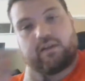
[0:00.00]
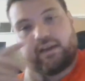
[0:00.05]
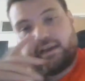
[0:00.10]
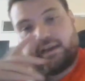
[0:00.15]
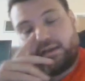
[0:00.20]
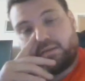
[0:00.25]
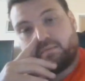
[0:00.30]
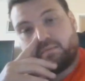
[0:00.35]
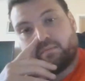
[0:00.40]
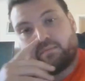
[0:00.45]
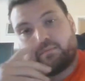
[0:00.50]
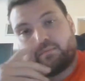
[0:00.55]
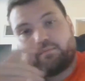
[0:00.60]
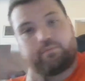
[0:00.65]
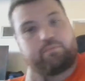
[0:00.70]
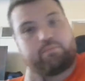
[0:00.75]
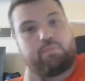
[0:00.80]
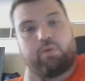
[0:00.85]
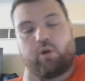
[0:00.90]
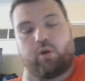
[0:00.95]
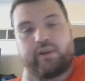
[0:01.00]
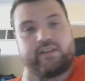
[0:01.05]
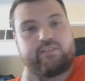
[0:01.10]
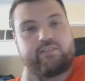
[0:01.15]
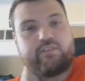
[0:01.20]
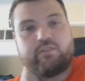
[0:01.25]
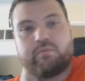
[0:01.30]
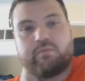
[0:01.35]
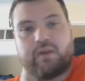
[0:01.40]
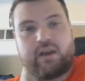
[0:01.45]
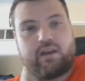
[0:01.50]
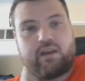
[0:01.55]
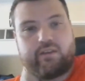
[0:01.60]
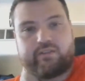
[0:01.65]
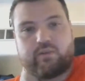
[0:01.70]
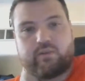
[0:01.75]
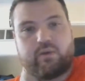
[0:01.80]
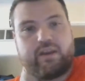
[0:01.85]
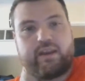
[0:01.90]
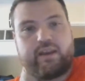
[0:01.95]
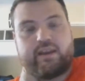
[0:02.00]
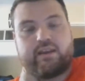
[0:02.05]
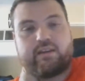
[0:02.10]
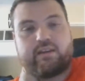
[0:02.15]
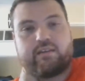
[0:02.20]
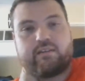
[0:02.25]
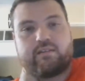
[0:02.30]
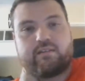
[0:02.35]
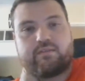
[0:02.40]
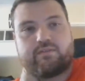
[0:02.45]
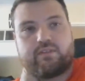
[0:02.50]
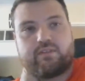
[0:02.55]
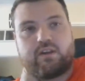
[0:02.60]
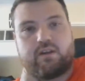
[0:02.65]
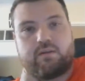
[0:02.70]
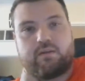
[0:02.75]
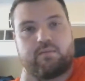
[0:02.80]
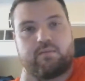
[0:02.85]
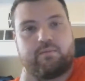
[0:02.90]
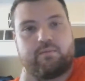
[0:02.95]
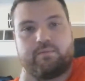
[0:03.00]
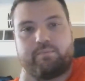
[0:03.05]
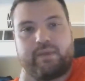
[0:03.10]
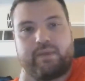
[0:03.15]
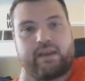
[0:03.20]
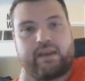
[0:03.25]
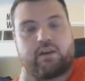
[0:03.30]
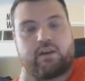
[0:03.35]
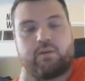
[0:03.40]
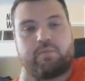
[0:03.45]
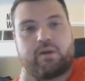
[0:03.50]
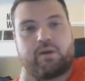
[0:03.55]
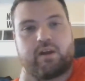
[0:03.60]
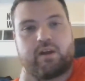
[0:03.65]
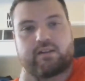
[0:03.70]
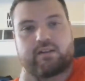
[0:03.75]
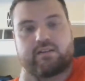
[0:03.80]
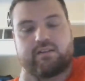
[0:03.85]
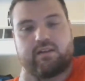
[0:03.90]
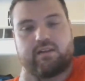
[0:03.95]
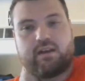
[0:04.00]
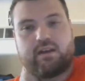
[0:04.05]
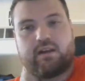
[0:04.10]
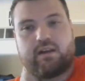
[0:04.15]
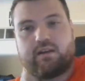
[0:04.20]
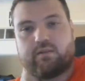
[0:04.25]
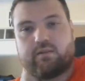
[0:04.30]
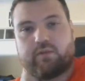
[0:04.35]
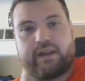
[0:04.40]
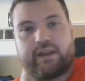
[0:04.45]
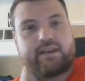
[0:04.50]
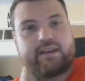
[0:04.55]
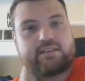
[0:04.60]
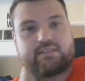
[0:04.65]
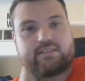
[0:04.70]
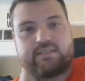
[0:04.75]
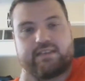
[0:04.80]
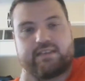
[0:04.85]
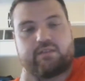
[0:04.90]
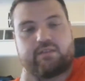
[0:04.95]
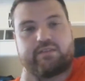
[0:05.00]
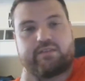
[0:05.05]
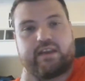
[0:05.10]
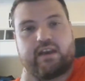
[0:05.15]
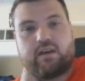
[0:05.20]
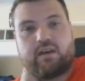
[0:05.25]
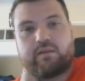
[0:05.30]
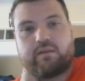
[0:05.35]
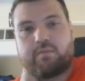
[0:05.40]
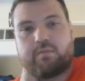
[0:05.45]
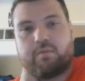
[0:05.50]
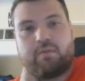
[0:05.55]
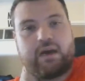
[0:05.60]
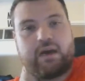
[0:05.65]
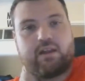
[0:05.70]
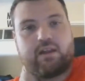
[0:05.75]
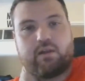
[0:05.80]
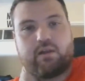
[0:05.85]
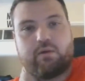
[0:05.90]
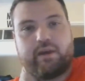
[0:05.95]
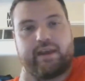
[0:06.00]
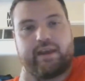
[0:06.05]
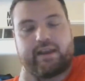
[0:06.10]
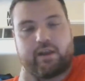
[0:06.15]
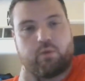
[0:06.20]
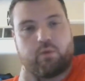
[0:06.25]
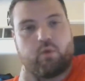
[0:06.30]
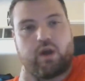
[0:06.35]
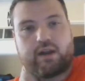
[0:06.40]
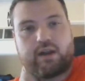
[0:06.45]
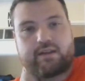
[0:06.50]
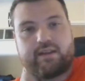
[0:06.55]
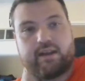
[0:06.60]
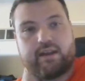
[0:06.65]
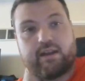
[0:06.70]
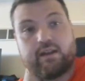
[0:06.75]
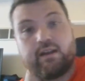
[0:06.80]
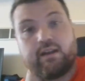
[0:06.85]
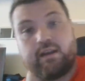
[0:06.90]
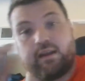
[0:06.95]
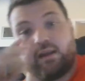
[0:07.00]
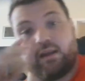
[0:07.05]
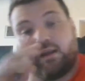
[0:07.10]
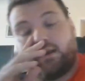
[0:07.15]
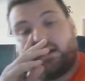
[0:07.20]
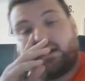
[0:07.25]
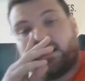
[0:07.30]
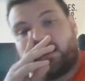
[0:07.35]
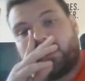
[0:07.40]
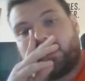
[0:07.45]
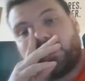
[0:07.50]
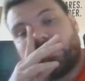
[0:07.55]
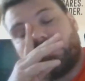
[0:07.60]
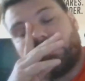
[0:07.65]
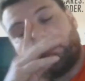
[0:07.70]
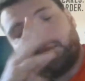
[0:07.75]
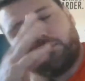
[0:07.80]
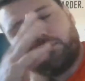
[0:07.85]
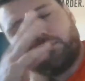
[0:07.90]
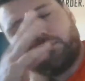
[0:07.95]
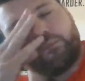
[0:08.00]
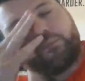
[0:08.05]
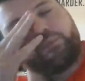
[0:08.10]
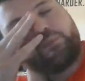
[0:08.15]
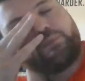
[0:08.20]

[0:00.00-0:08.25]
I am zero point 0.2 miles away from Petco Park, right next to downtown. I'm a mile away. I can walk there. Um,